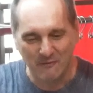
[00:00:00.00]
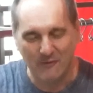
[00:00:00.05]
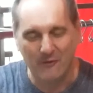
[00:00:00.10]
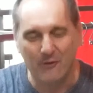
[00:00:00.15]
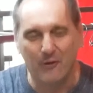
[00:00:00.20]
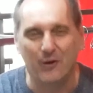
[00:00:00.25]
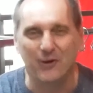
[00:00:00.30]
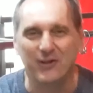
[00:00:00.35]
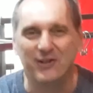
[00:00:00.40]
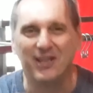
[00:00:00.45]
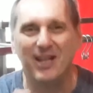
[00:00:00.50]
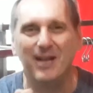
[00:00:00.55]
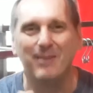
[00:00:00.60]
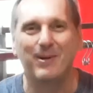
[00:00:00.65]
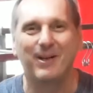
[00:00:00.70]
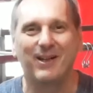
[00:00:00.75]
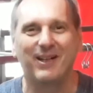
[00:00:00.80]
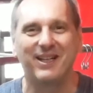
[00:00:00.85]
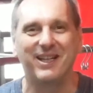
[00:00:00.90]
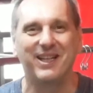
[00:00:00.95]
for a deep
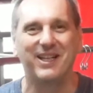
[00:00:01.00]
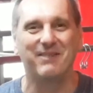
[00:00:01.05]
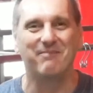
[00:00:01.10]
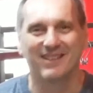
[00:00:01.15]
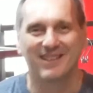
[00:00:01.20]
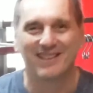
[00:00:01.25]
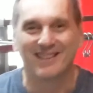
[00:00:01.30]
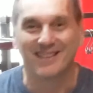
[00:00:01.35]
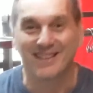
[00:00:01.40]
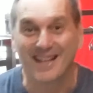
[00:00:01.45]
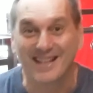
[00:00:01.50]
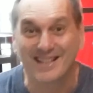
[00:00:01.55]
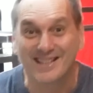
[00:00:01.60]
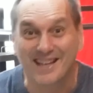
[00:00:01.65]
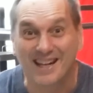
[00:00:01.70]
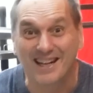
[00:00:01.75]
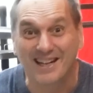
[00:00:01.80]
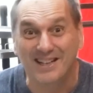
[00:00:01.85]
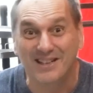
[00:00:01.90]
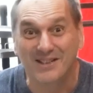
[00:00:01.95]
clean. Let's
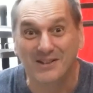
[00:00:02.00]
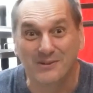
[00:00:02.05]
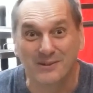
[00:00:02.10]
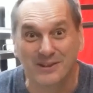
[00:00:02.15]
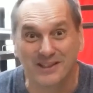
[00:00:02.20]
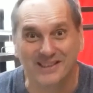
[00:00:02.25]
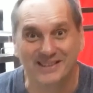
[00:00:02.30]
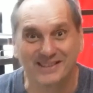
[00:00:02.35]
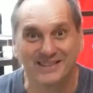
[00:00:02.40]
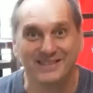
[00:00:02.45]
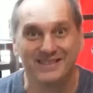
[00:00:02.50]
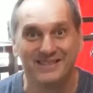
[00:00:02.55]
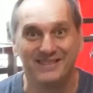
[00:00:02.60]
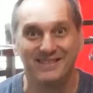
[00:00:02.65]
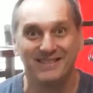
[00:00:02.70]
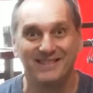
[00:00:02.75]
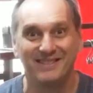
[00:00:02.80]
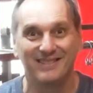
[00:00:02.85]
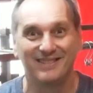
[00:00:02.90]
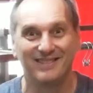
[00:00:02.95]
get into it.
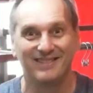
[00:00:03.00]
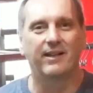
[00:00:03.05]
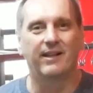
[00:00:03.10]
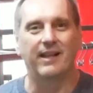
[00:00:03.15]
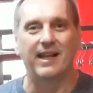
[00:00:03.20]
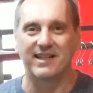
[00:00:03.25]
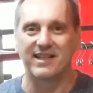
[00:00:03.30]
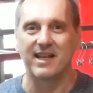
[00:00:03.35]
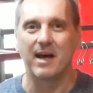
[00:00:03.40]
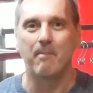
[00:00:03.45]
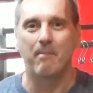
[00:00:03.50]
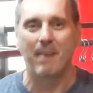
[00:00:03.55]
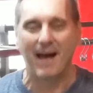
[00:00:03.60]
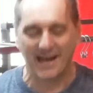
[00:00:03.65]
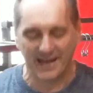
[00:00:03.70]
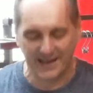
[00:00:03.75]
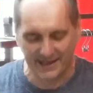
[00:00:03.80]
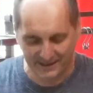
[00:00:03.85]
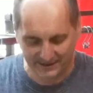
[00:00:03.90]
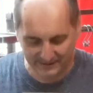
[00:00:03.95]
Let's
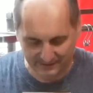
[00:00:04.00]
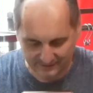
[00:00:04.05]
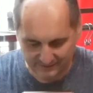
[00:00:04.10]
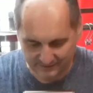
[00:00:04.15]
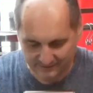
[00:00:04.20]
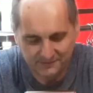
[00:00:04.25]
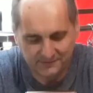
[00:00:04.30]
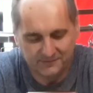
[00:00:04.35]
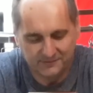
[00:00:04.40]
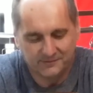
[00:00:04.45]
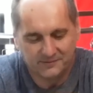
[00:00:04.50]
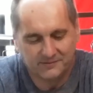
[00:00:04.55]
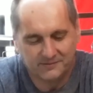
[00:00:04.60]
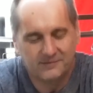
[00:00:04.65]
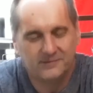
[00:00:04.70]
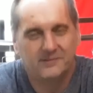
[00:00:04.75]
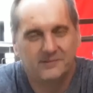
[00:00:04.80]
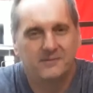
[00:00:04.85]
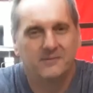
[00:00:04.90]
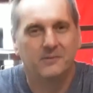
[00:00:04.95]
unpack it.
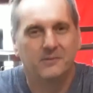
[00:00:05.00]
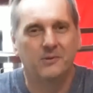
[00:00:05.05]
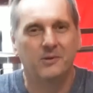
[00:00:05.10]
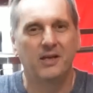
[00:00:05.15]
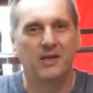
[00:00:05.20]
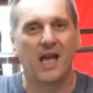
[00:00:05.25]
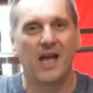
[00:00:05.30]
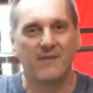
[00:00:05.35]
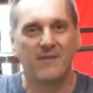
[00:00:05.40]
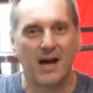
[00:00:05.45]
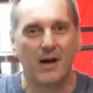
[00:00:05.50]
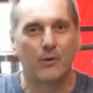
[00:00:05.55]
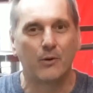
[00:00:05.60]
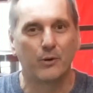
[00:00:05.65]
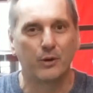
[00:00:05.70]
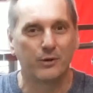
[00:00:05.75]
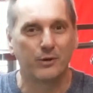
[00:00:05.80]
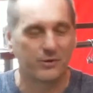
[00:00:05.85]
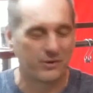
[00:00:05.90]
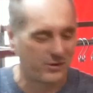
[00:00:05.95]
We have our
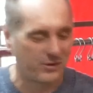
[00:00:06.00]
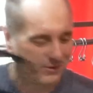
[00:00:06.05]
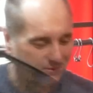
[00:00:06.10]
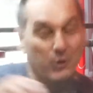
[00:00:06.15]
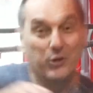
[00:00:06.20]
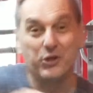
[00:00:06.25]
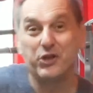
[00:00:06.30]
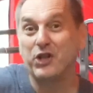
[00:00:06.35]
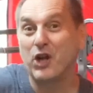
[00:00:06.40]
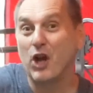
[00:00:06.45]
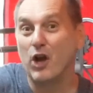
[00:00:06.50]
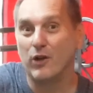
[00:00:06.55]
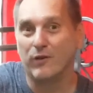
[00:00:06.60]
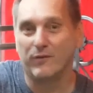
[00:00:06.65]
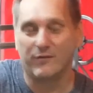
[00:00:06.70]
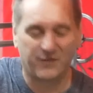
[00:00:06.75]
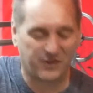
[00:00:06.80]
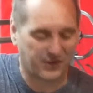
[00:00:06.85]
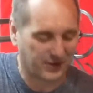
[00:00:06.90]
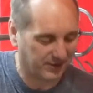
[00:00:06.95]
grills or
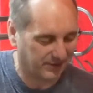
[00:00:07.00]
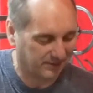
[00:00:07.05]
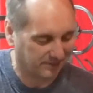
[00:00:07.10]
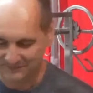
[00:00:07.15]
shelves.